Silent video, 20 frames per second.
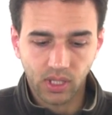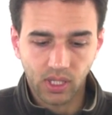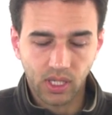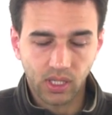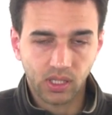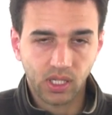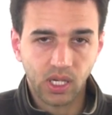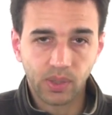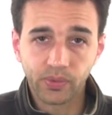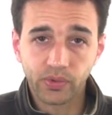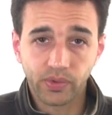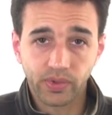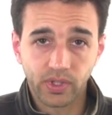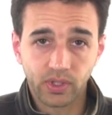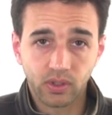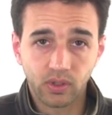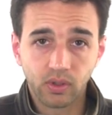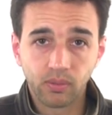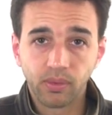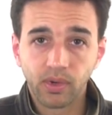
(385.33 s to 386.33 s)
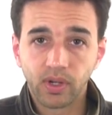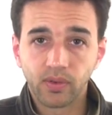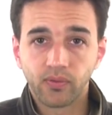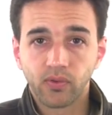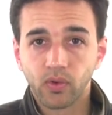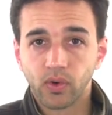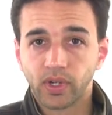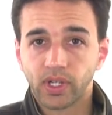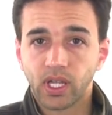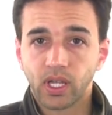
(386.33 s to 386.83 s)
it comes with a 2.4
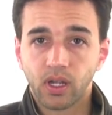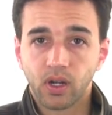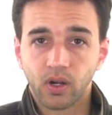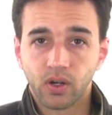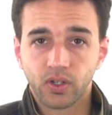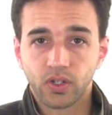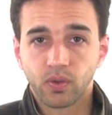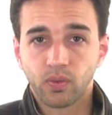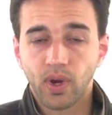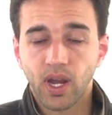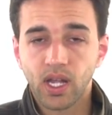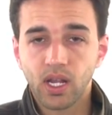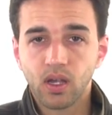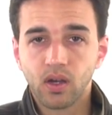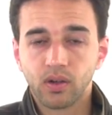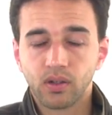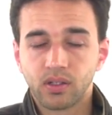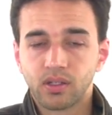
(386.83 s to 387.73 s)
gigahertz radio.